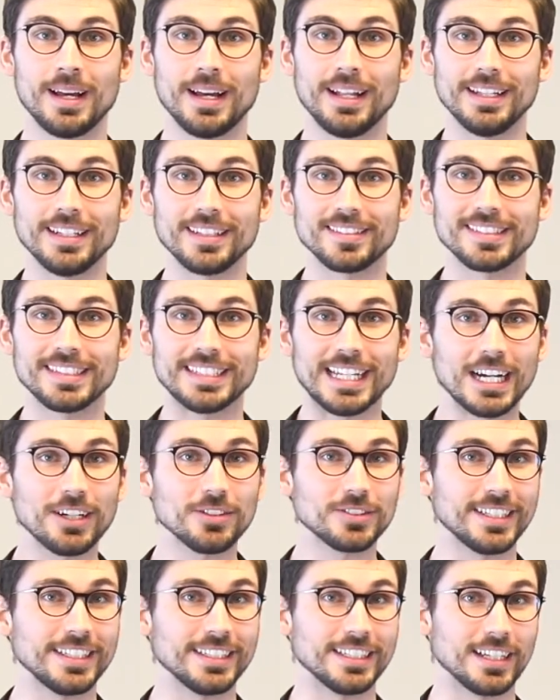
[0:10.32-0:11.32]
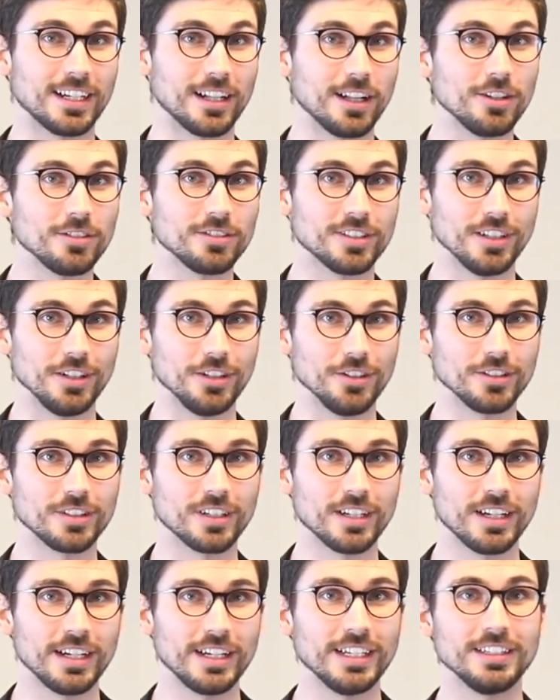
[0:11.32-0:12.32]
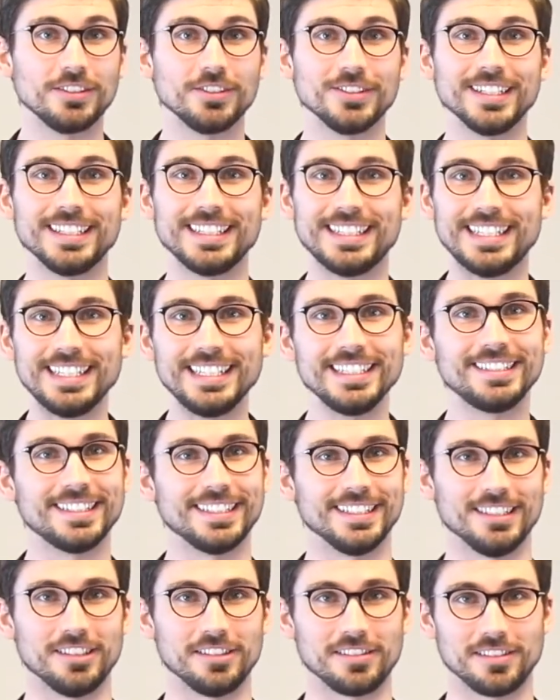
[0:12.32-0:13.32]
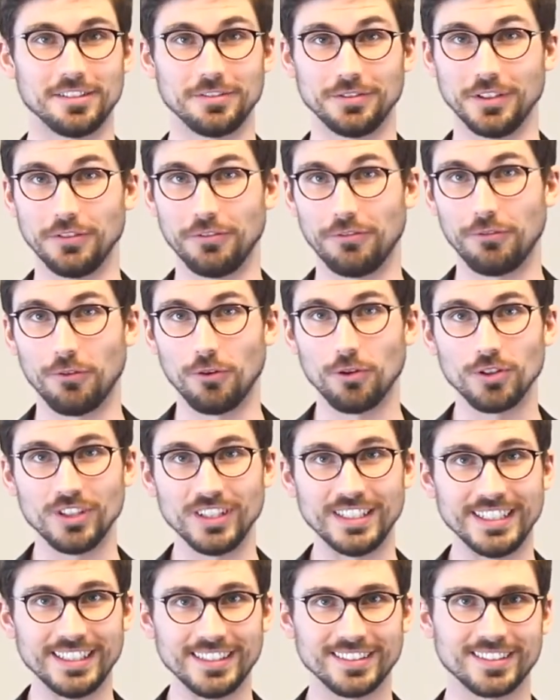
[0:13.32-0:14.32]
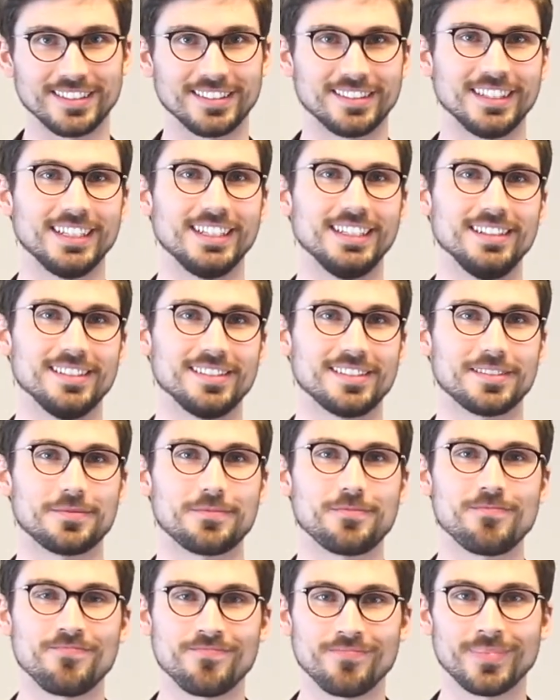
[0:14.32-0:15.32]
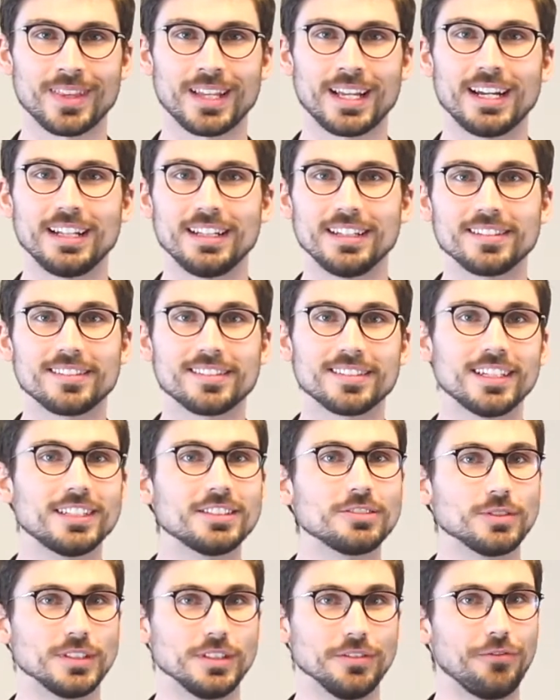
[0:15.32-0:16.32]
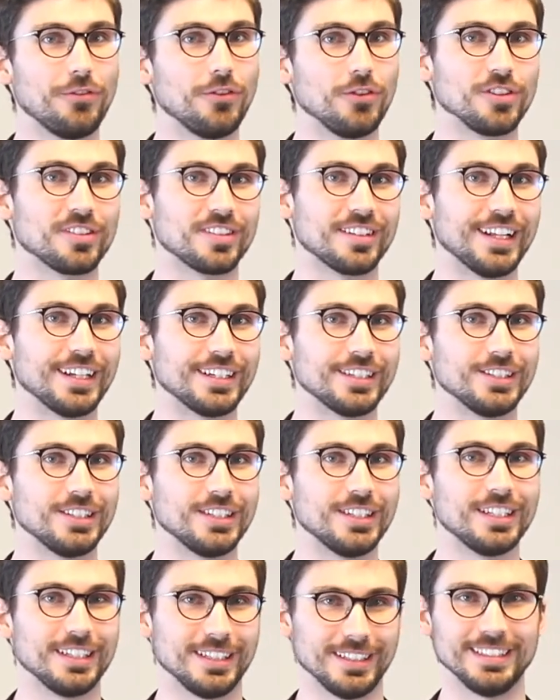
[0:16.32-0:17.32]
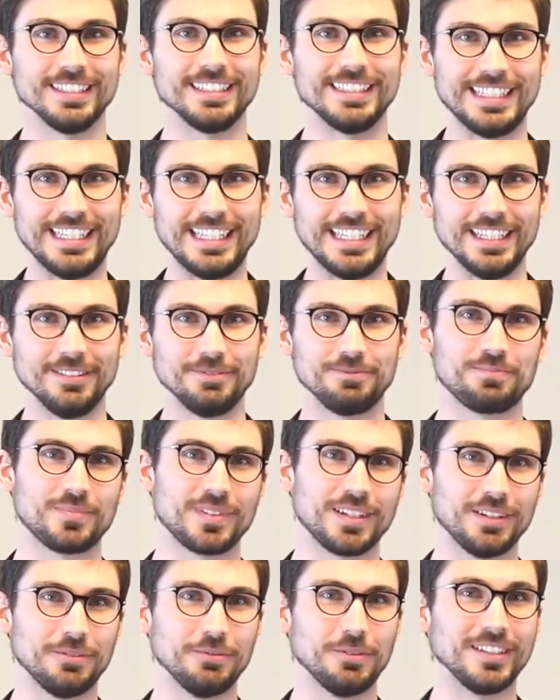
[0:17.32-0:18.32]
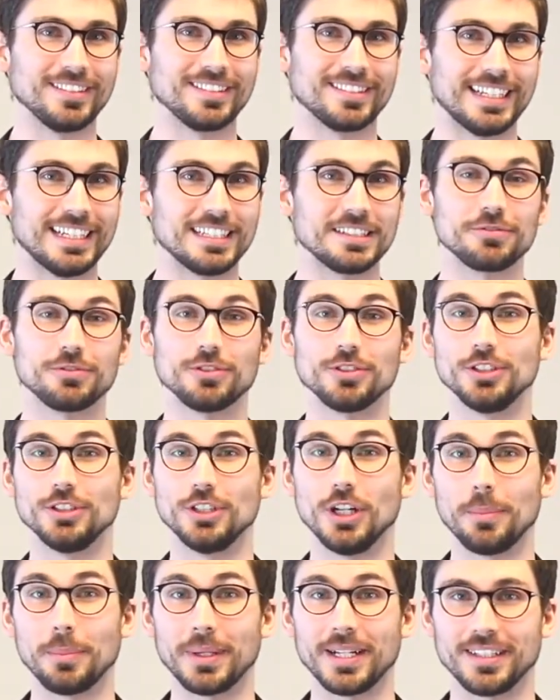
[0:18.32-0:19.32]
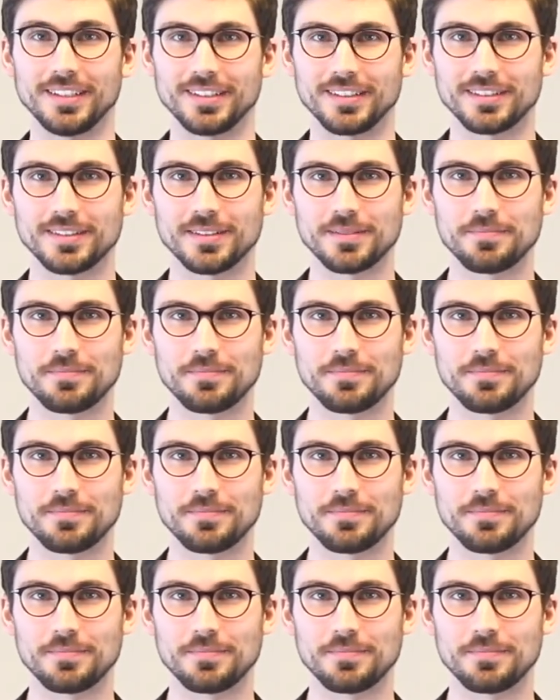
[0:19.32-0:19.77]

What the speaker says: Let's now take a closer look into the details of the 4 DiSG styles. Let's start with the first letter, the D, which stands for dominance.